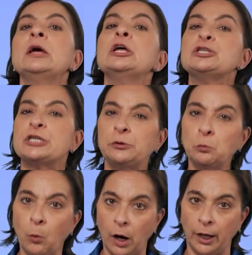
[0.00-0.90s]

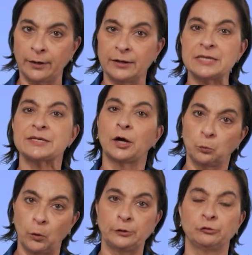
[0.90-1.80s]
Gene 1 is on
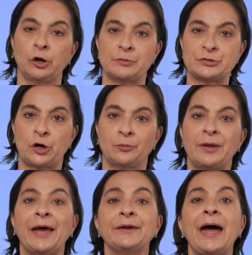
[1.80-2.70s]
1 chromosome
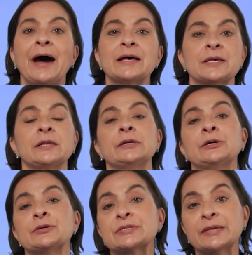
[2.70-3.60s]
and has
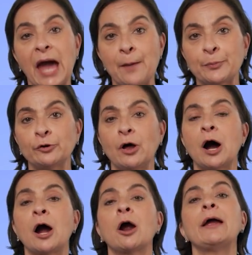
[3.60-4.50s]
alleles capital
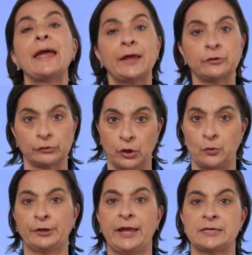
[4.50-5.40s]
R and
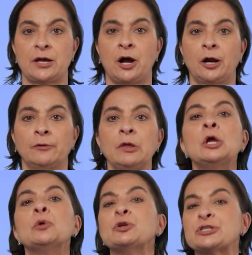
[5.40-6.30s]
lowercase r,
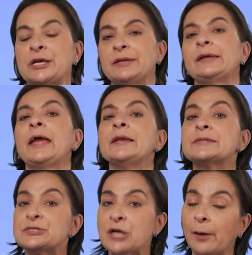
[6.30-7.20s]
which
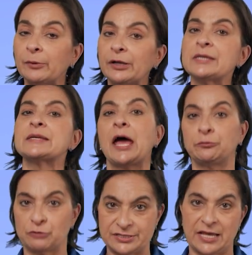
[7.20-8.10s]
indicate dominant
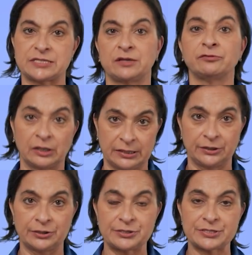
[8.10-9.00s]
and recessive
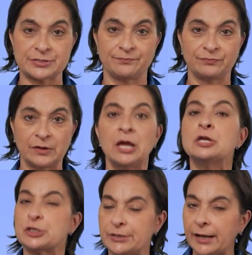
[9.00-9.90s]
alleles.
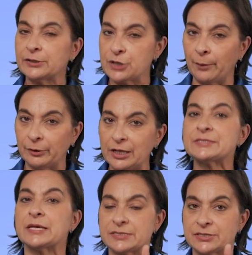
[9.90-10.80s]
Genetic
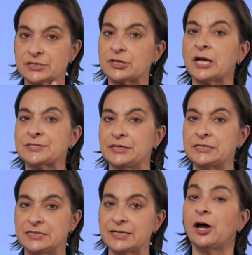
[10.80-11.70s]
dominance is discussed in
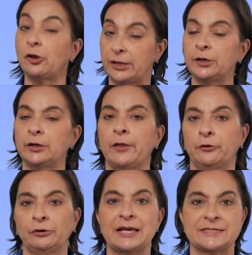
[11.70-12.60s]
detail in
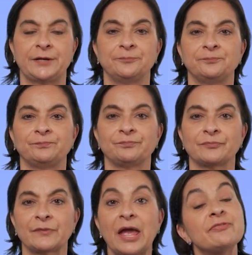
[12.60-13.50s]
another lesson.
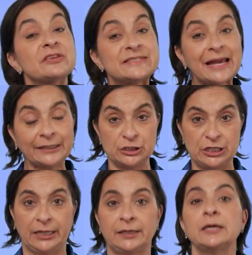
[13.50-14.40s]
The second
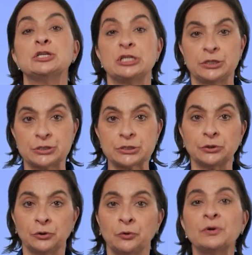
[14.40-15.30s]
gene, gene
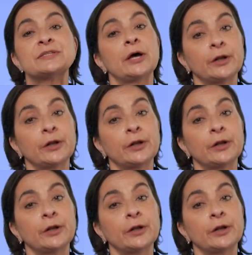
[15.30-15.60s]
2, is on